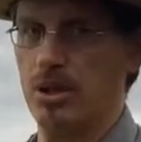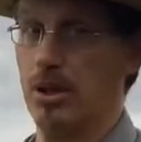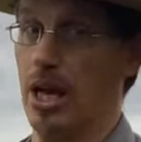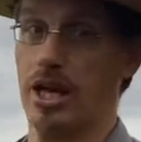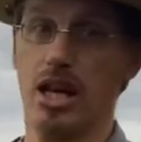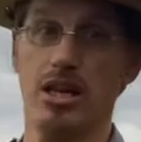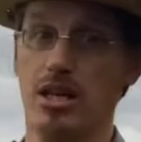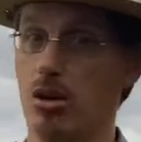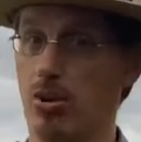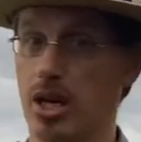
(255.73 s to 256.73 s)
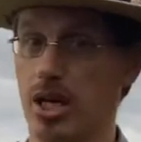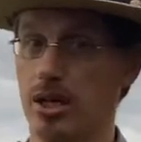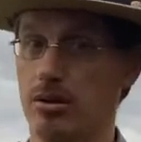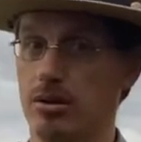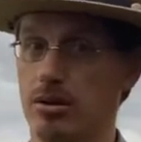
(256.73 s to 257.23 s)
Any idea why?
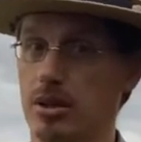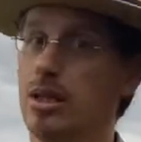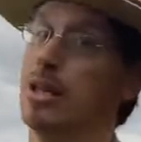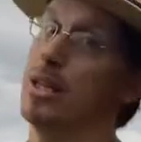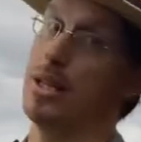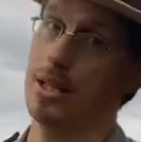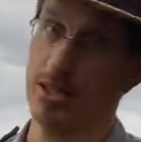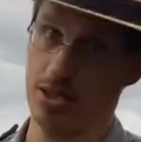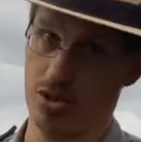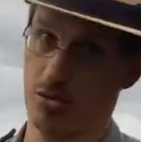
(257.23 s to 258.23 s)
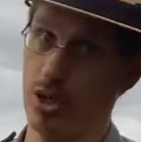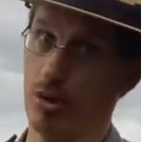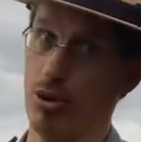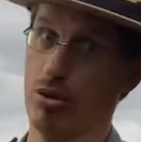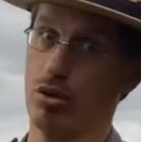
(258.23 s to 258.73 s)
It's a
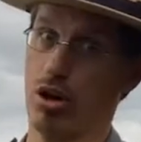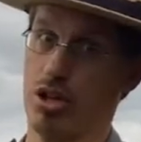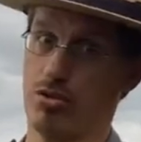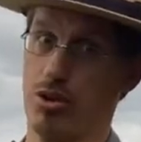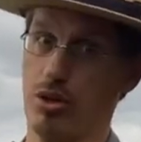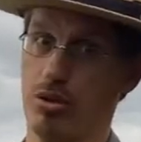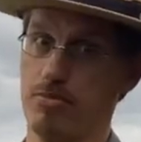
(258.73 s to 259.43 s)
railroad crossroad.